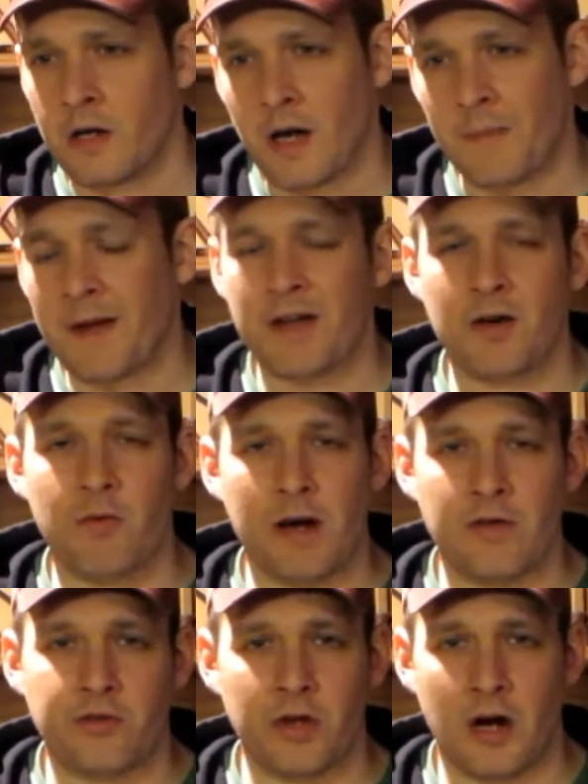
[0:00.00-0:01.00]
I'm not going to rate
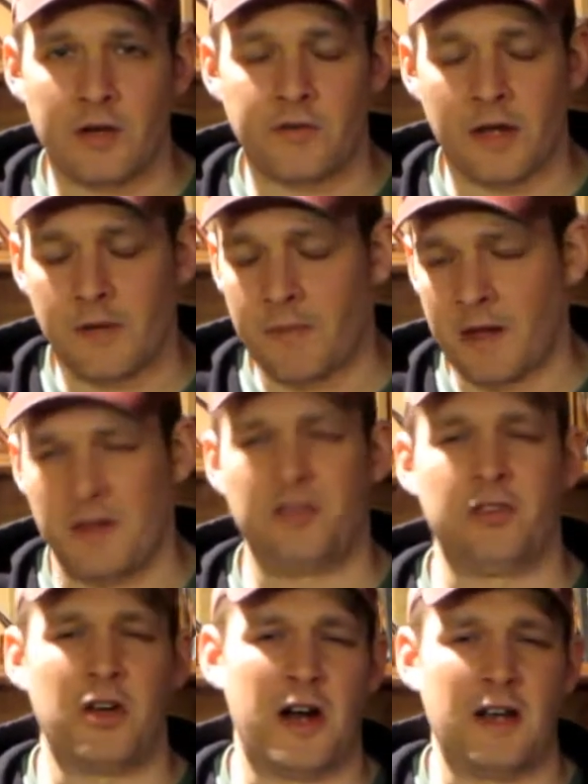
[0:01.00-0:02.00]
a cigar and say, man, this
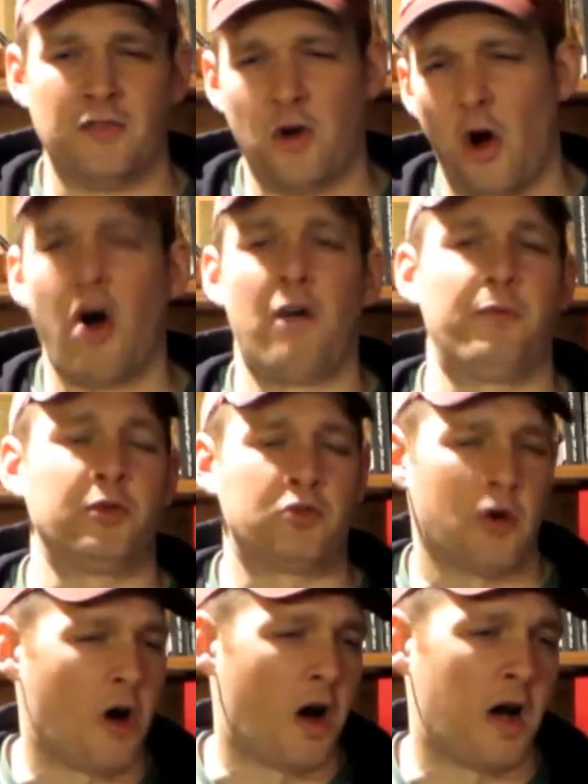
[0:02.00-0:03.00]
cigar is an awful
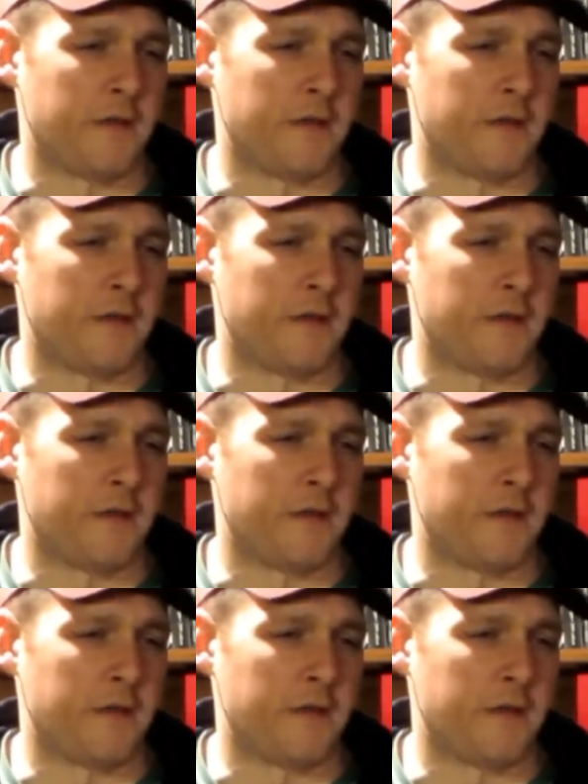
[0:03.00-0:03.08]
draw.